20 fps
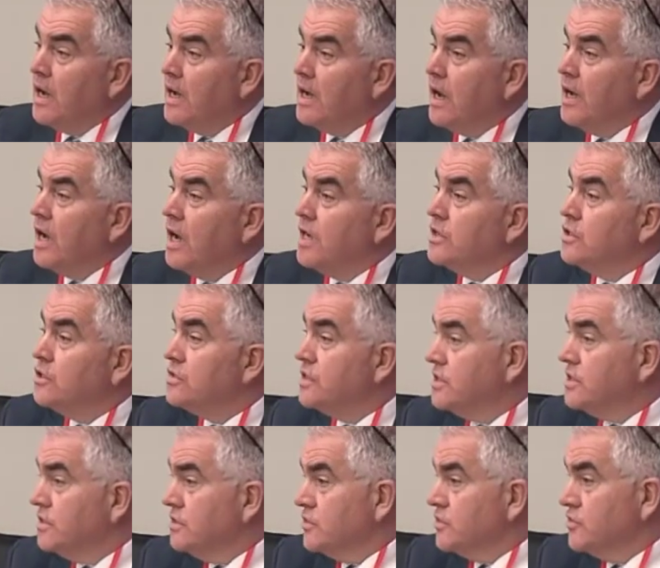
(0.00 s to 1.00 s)
I look
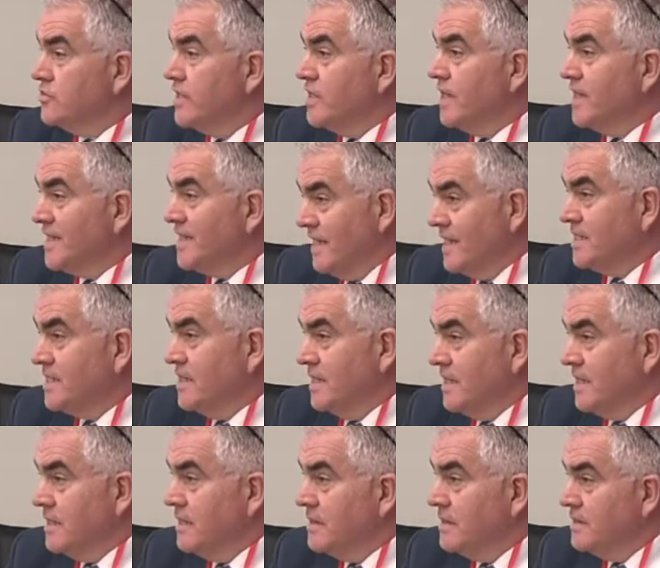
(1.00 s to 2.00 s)
at a country like
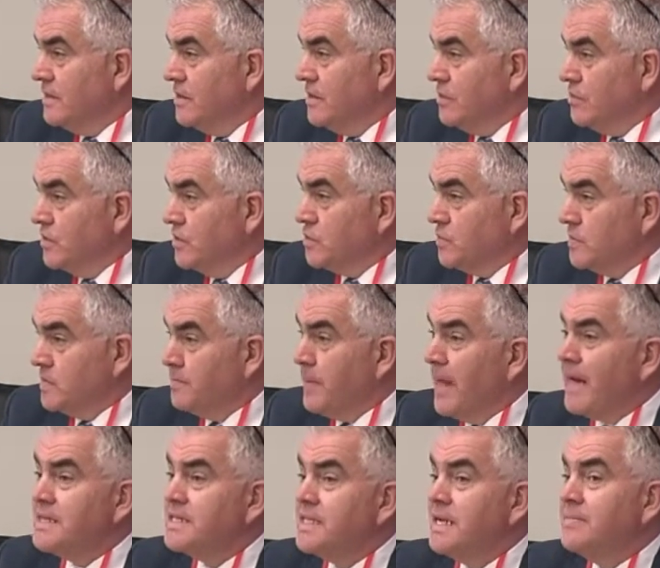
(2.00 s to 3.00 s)
Italy, which was
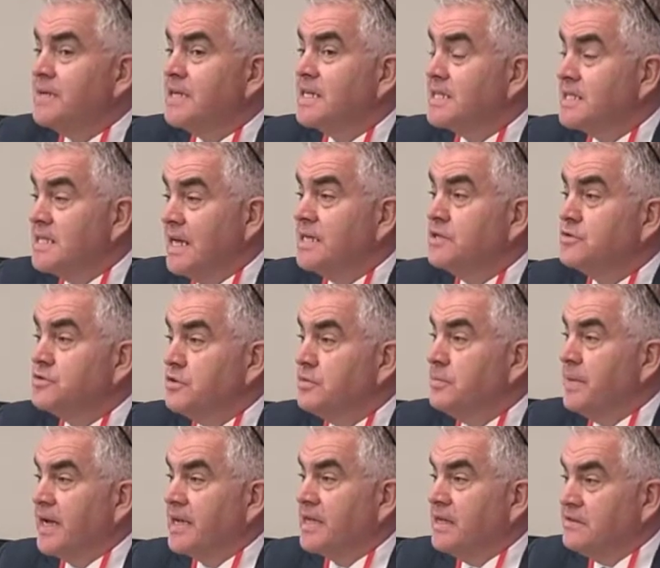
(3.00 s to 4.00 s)
pandemic central
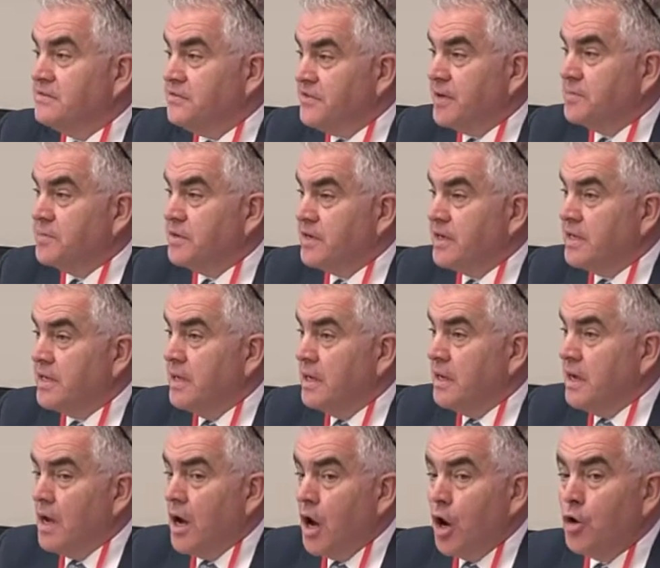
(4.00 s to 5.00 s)
back in February,
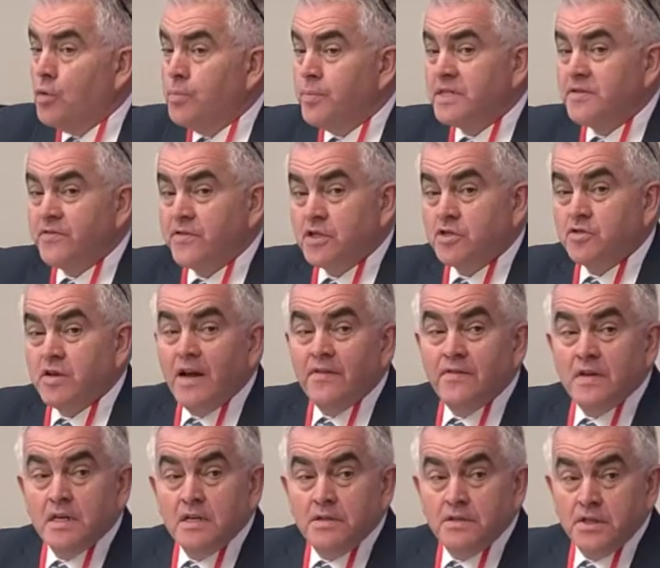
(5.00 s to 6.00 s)
opened for
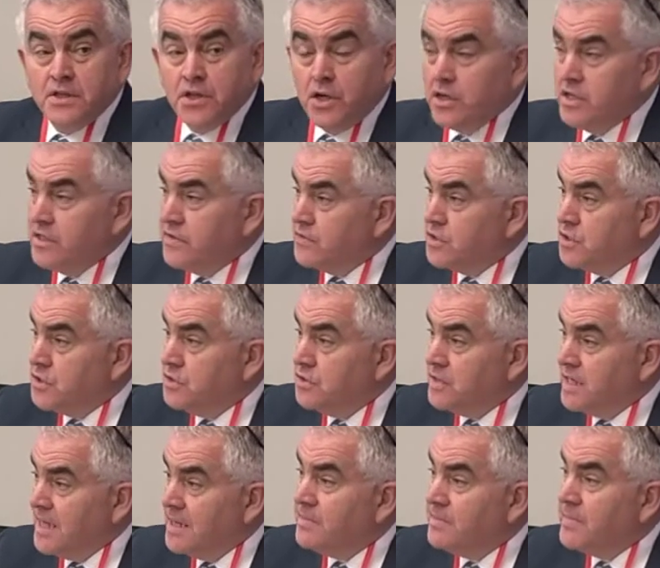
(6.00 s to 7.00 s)
travel on the 3rd of
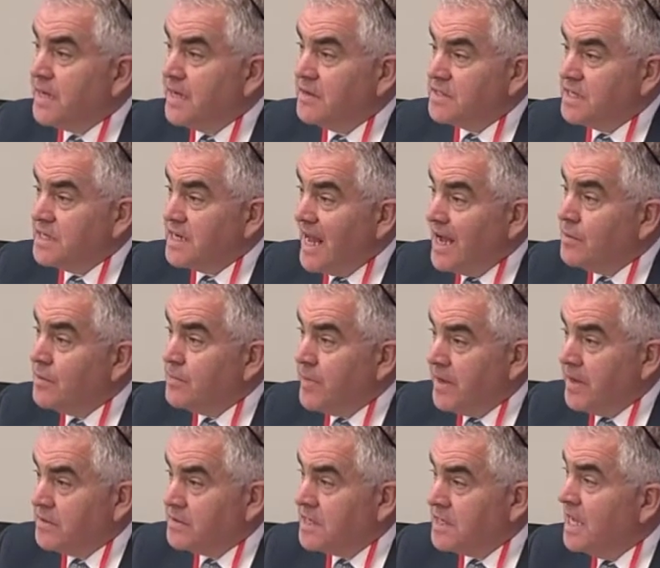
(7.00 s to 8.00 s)
June, inbound and
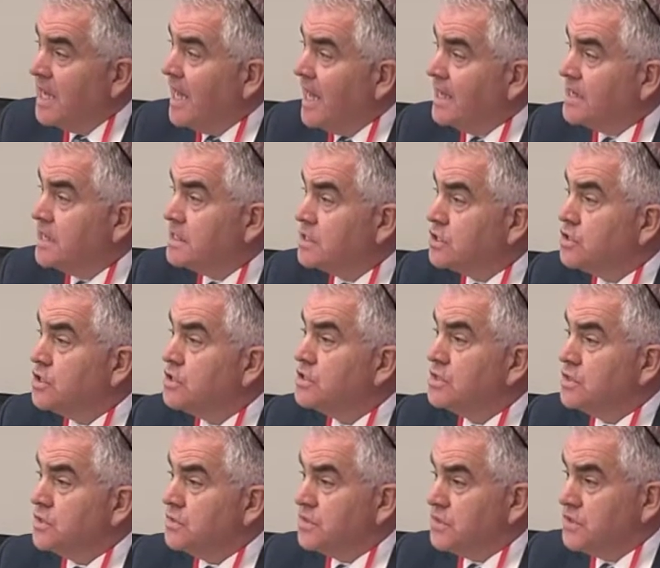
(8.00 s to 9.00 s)
outbound, and has done
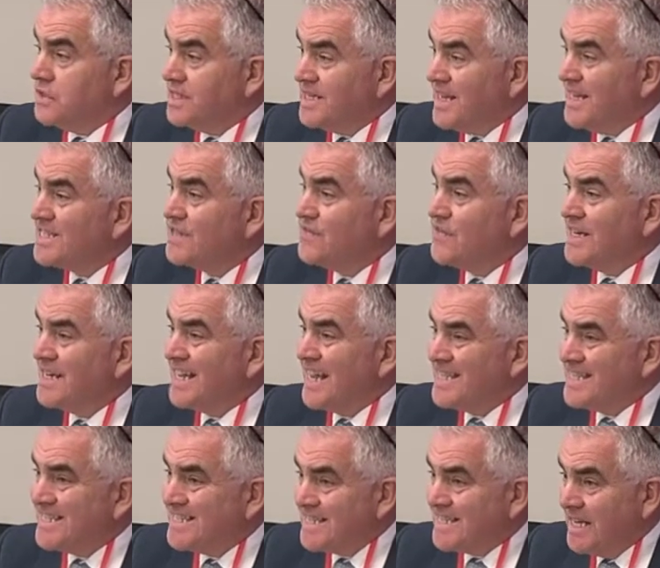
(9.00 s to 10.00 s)
so successfully
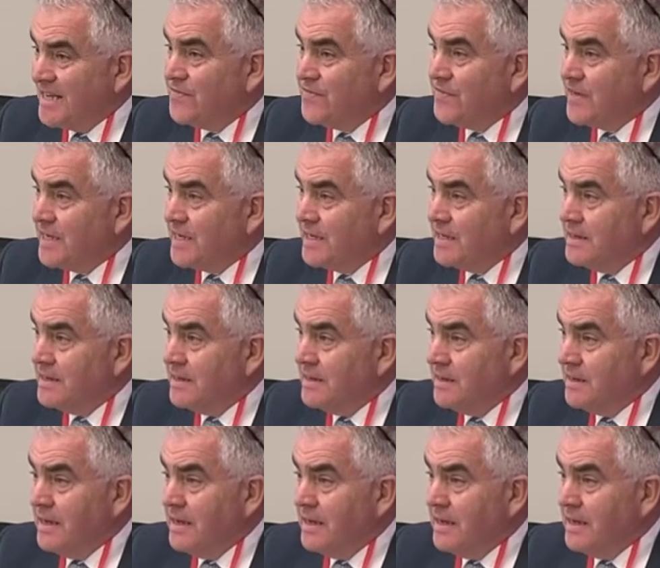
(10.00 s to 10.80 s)
and safely,